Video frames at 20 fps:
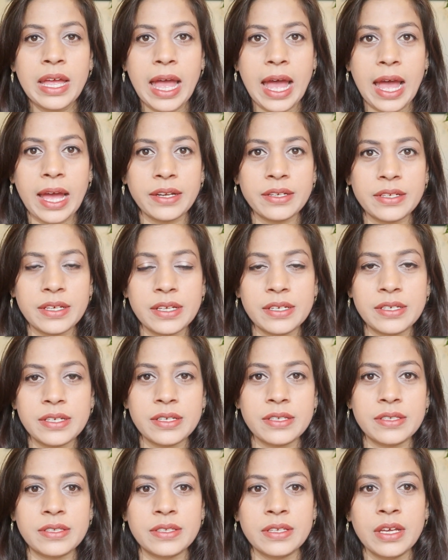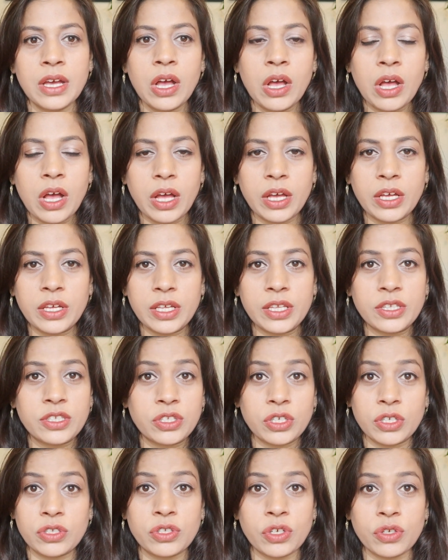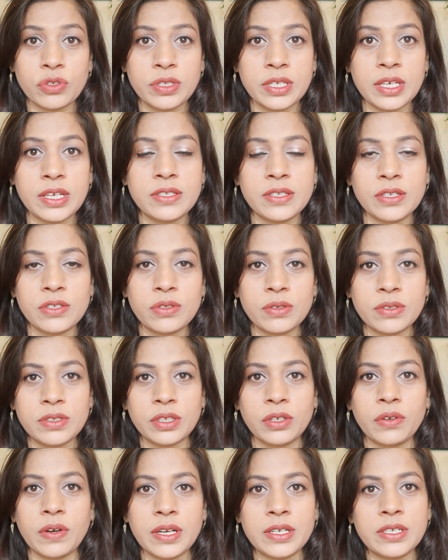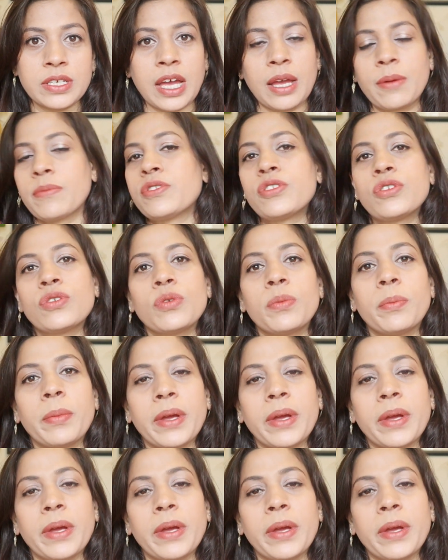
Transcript: And it's your season, so it's a great time to